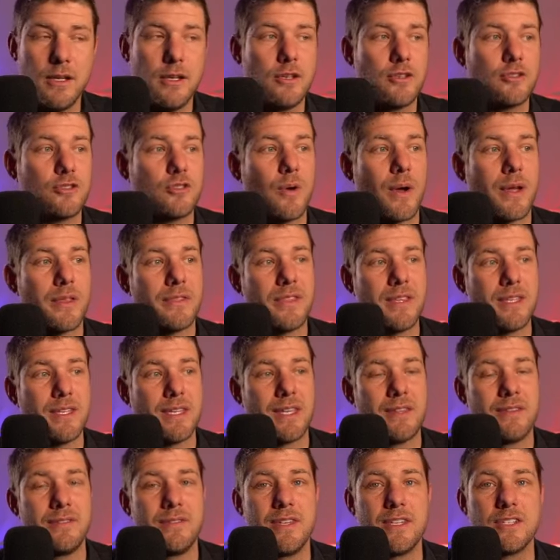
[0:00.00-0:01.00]
So I think
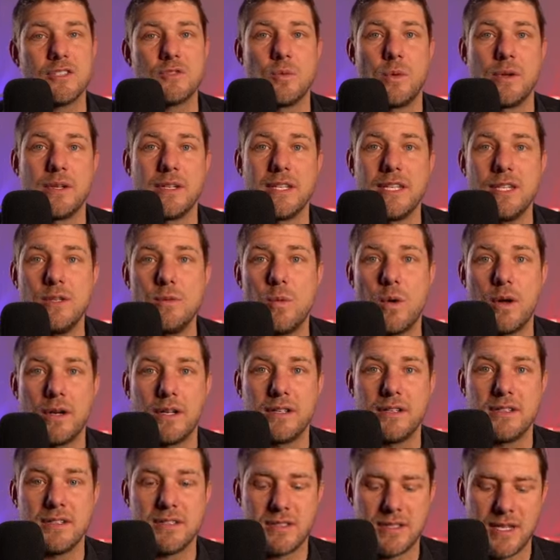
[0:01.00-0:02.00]
in this one, he
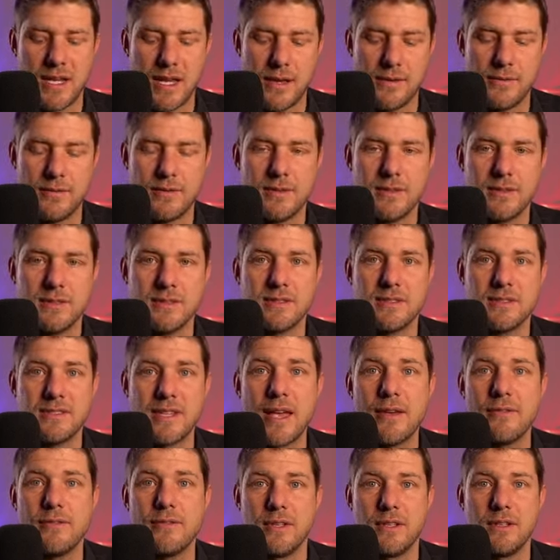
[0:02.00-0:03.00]
wanted to save
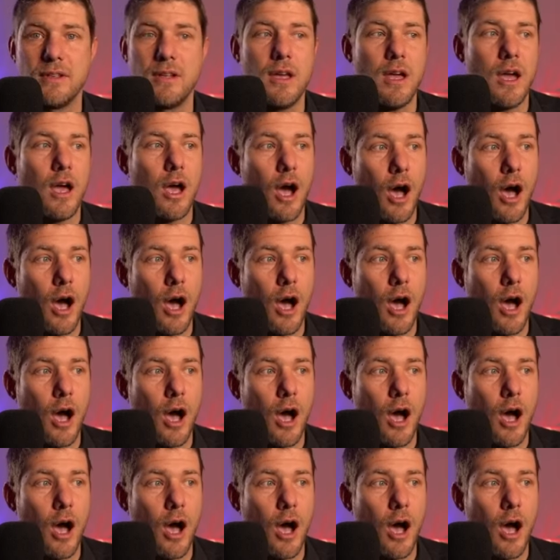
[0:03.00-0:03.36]
7